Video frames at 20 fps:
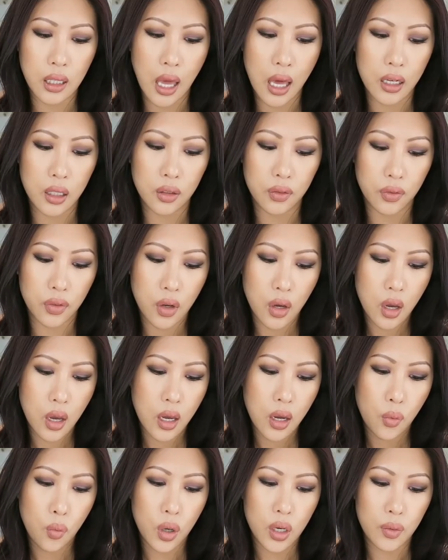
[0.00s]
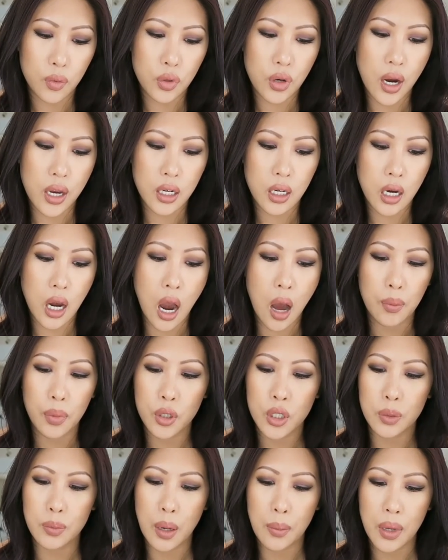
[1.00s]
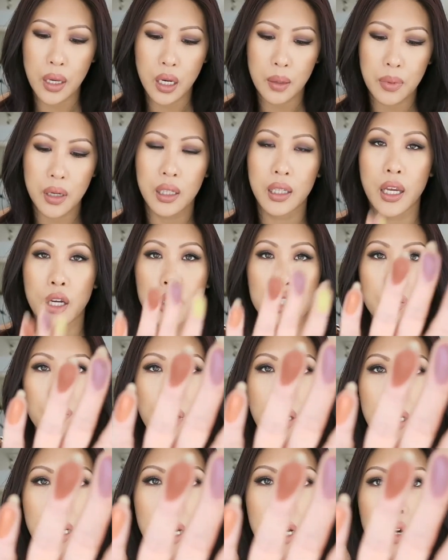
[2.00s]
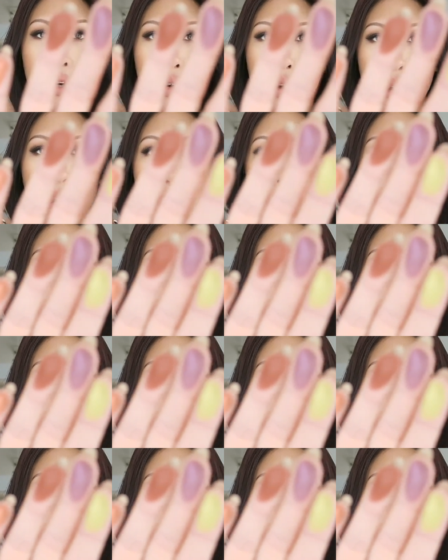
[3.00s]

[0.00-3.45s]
a lot of what I'm trying to accomplish in my makeup collection right now.